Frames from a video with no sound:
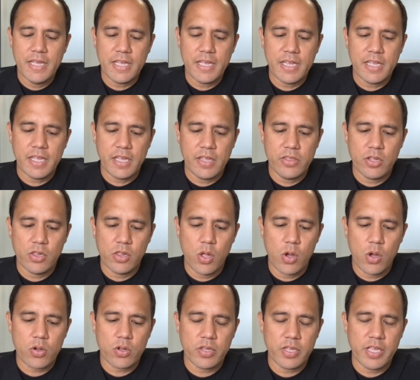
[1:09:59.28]
In the
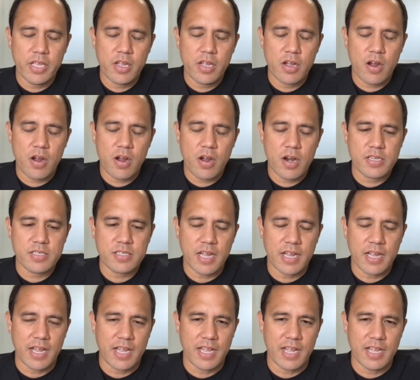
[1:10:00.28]
local ERs,
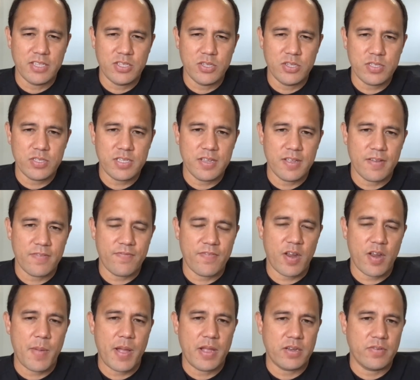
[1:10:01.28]
I do see a
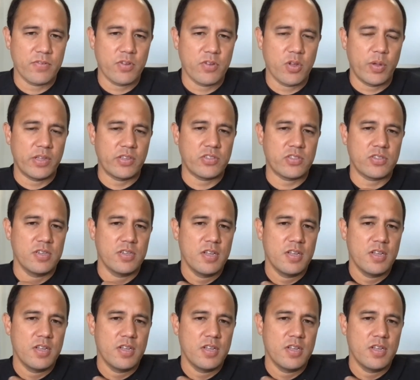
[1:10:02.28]
fair amount of going,